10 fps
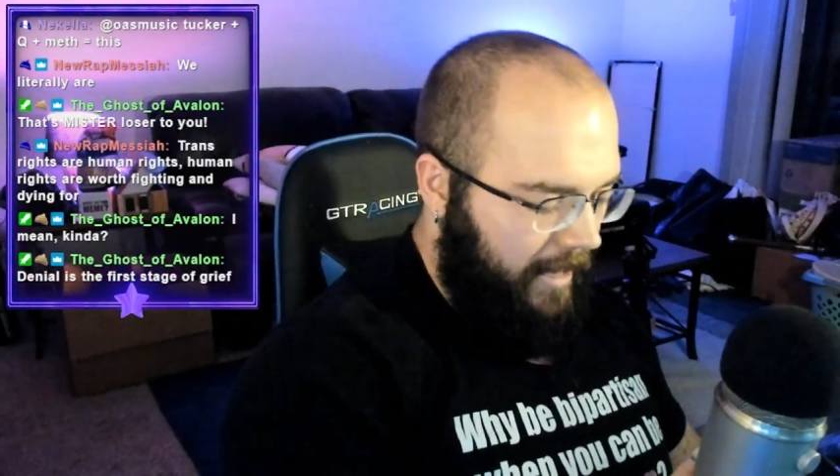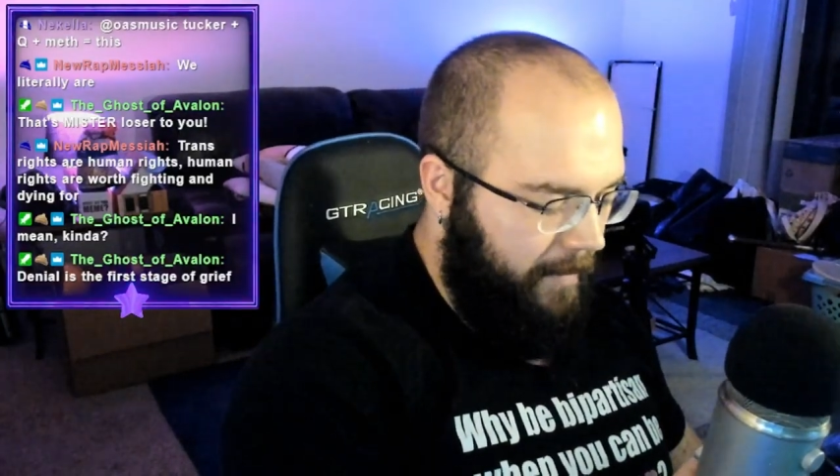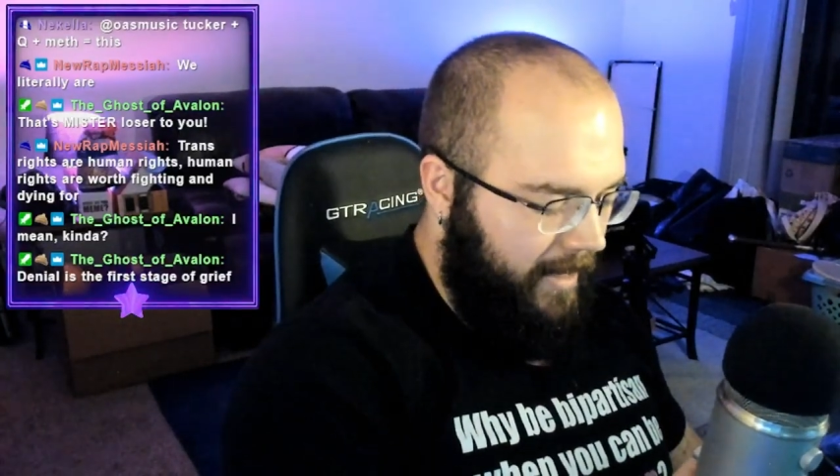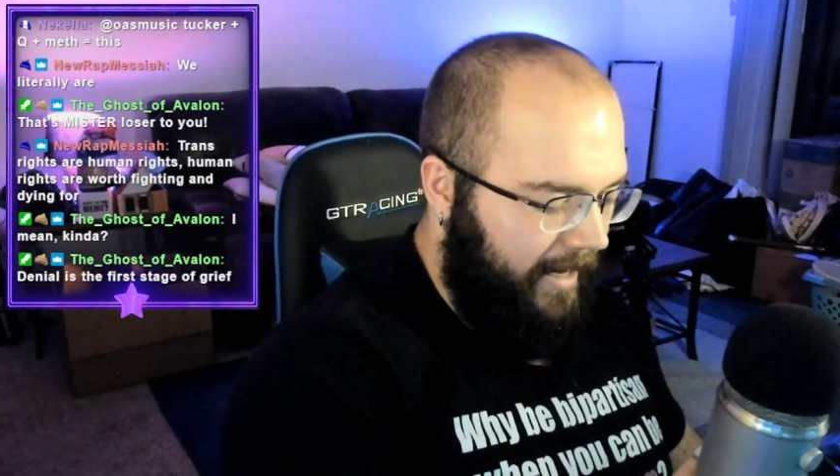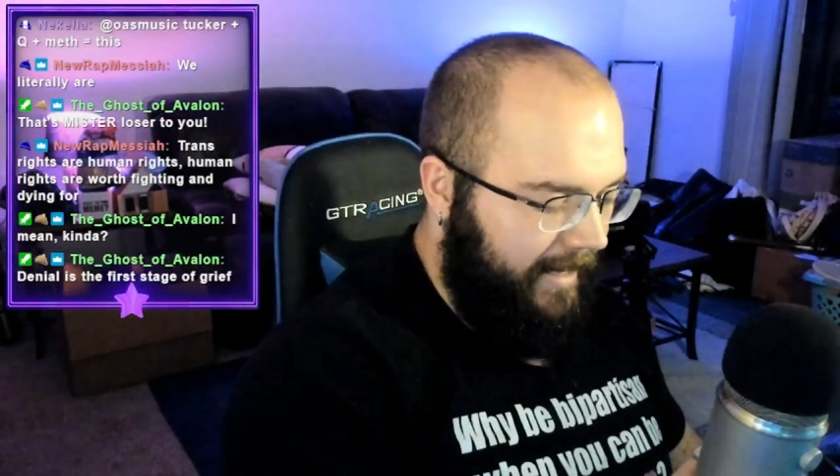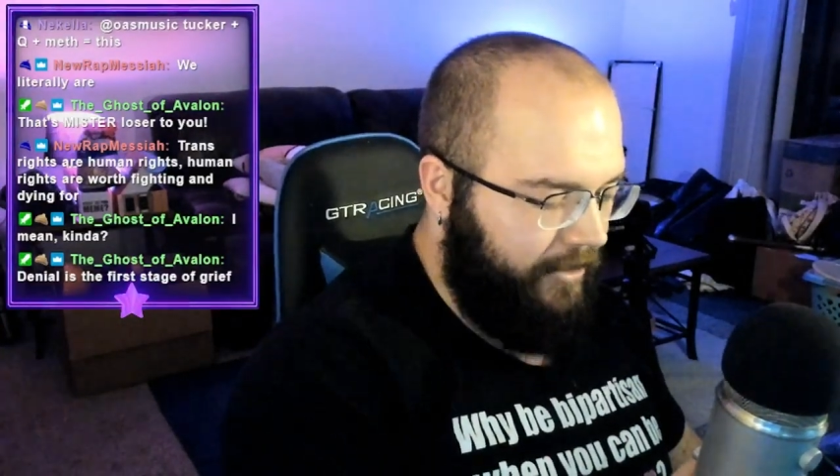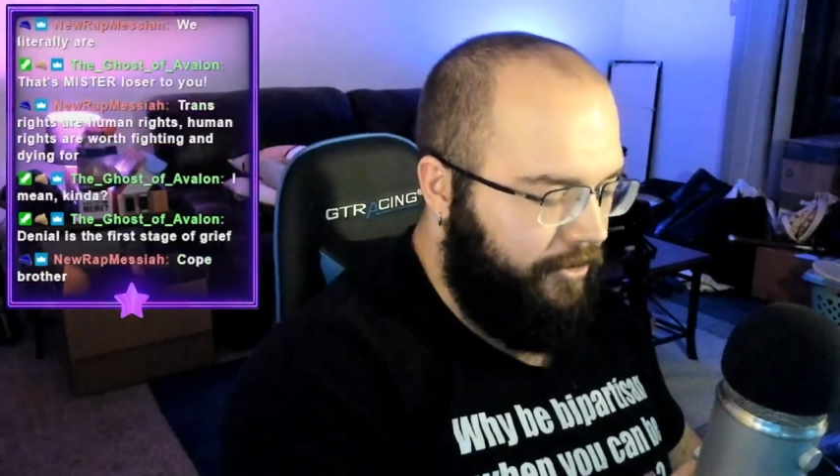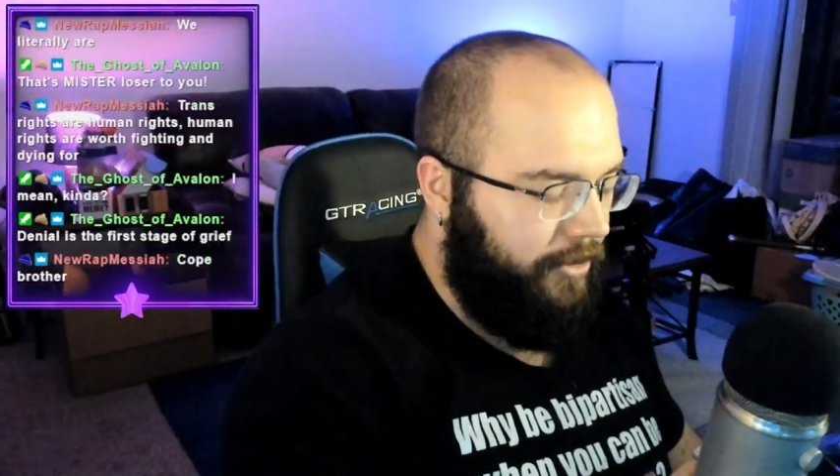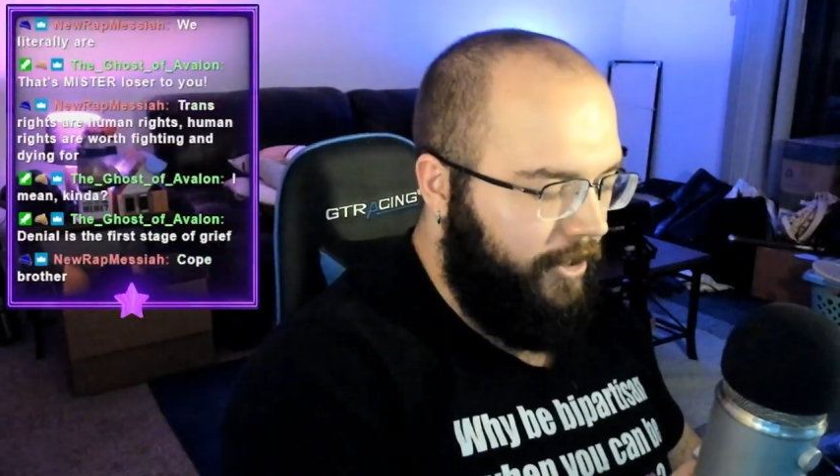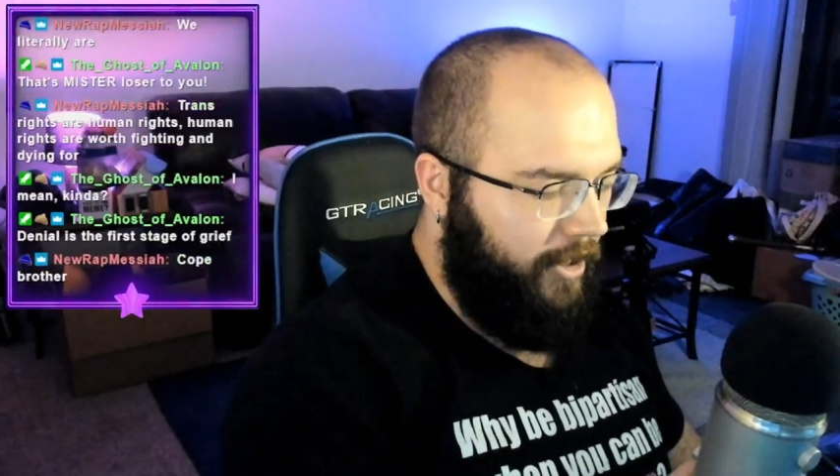I mean, I guess you
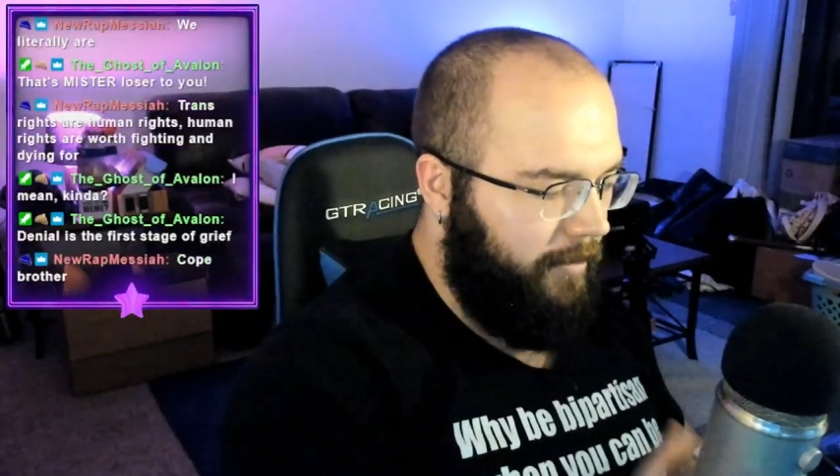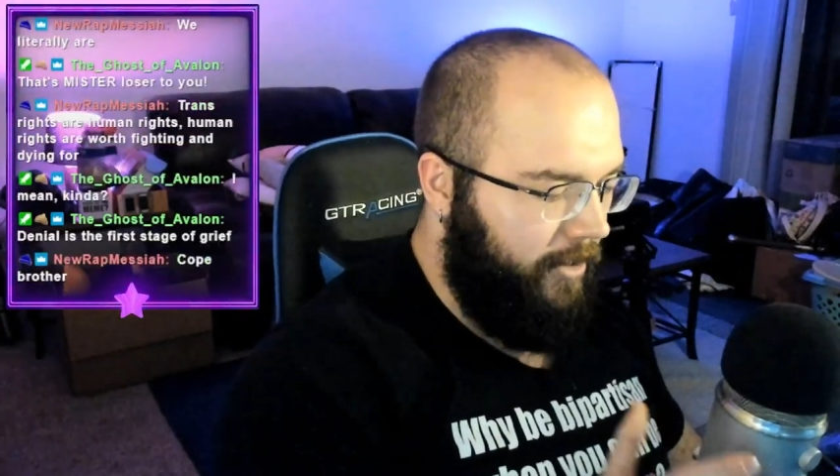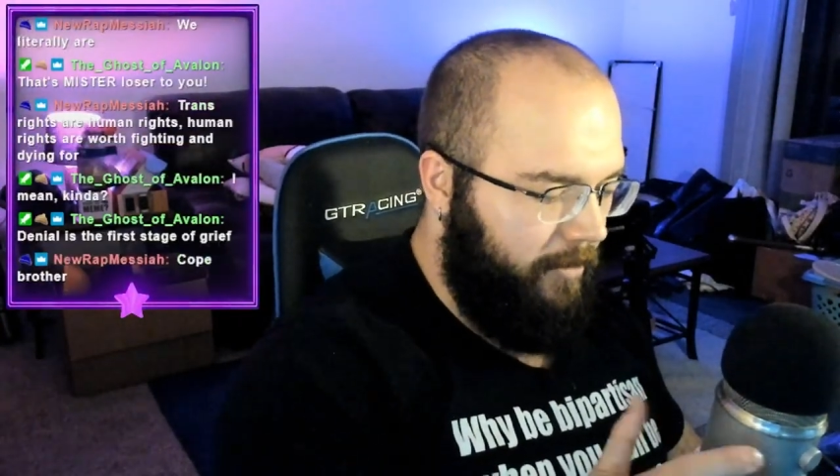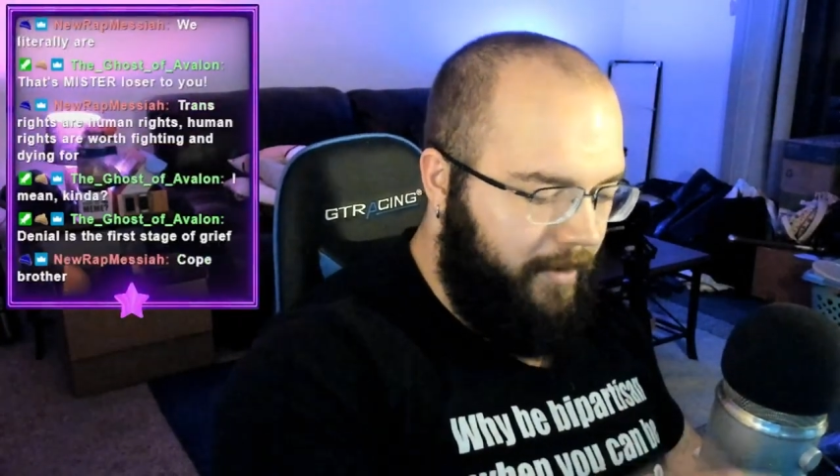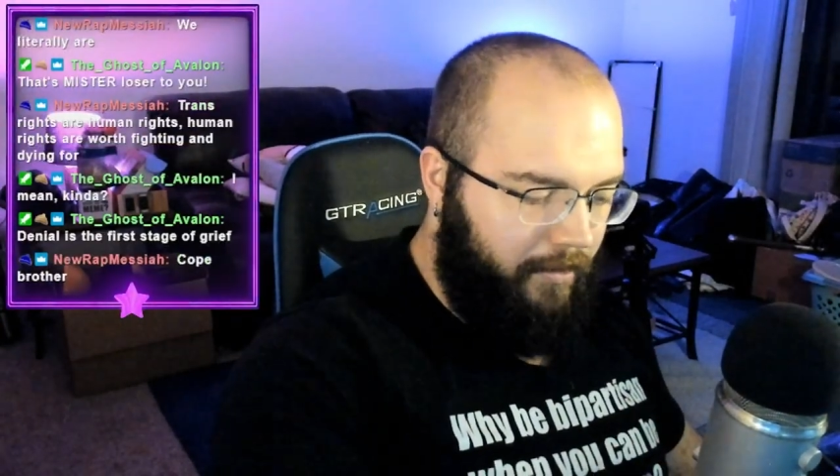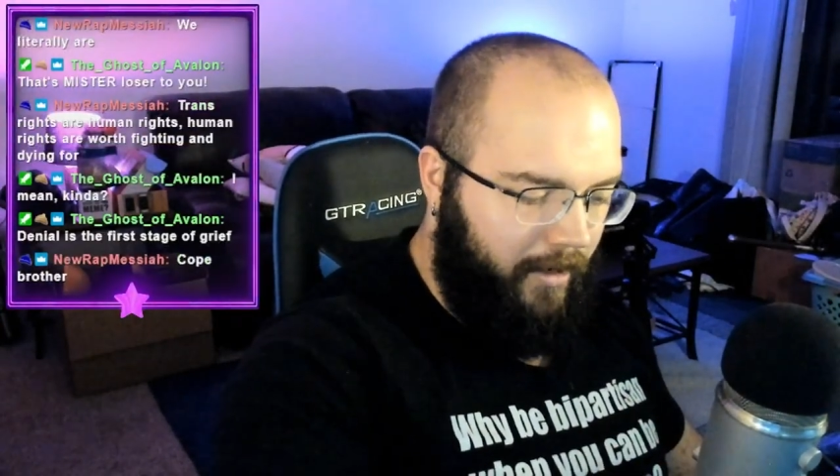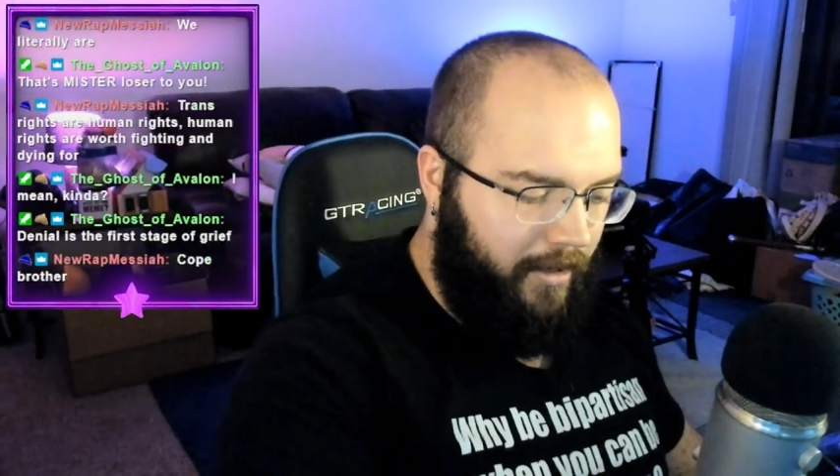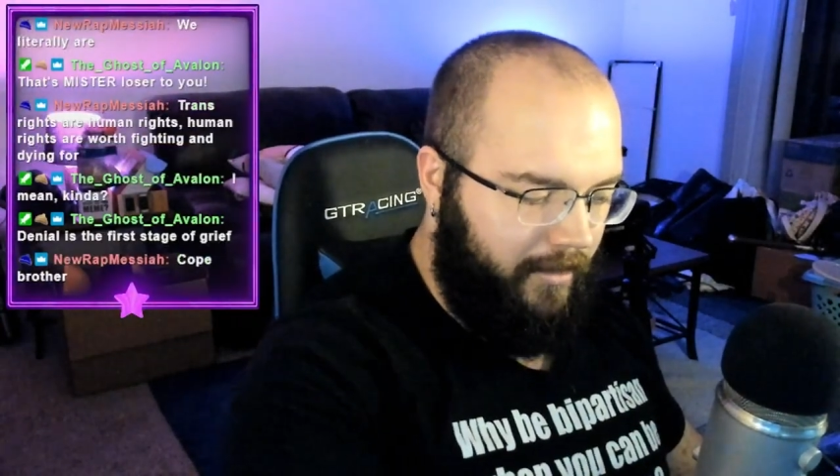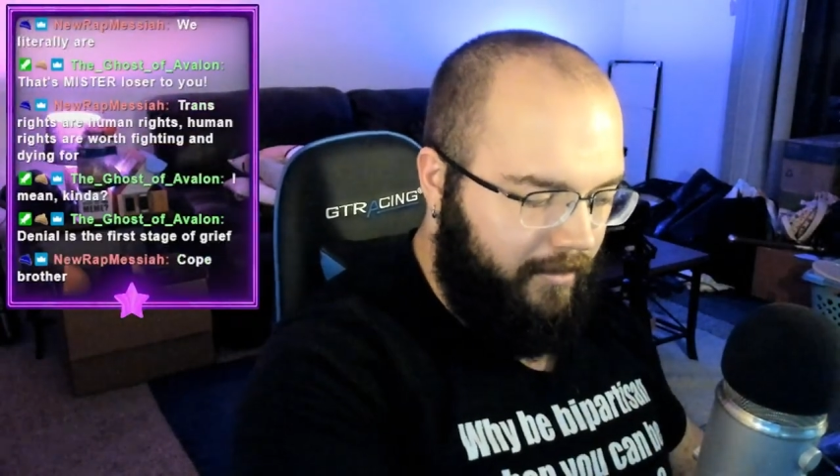could, but you'd be wrong.